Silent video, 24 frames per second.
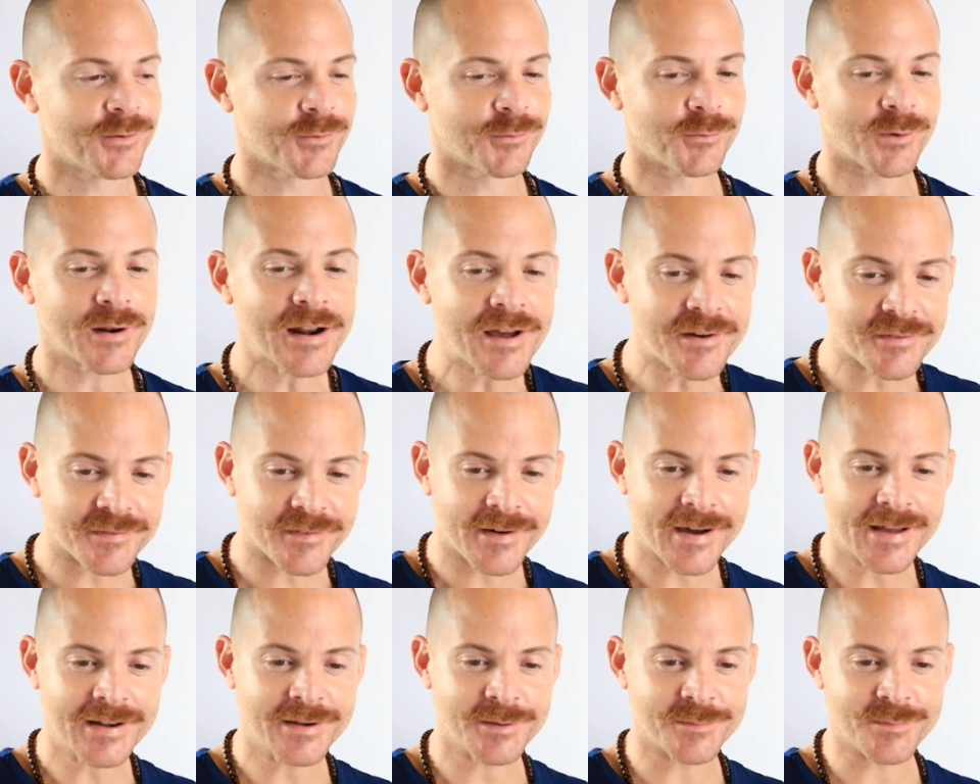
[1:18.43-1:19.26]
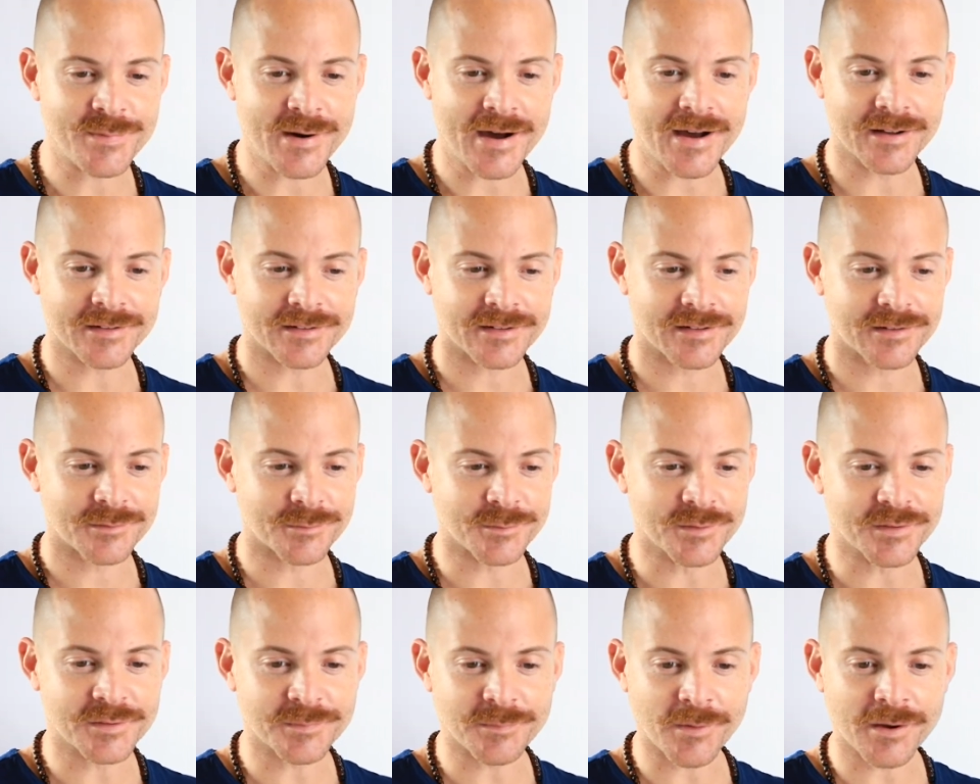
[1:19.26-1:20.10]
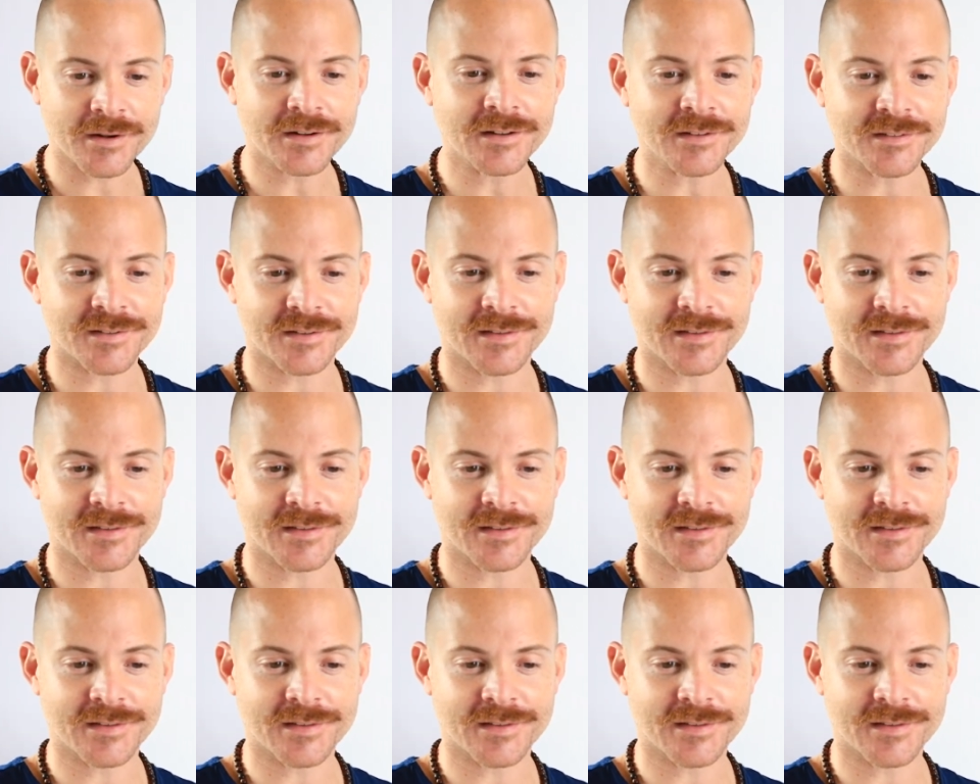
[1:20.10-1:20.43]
What I find about responding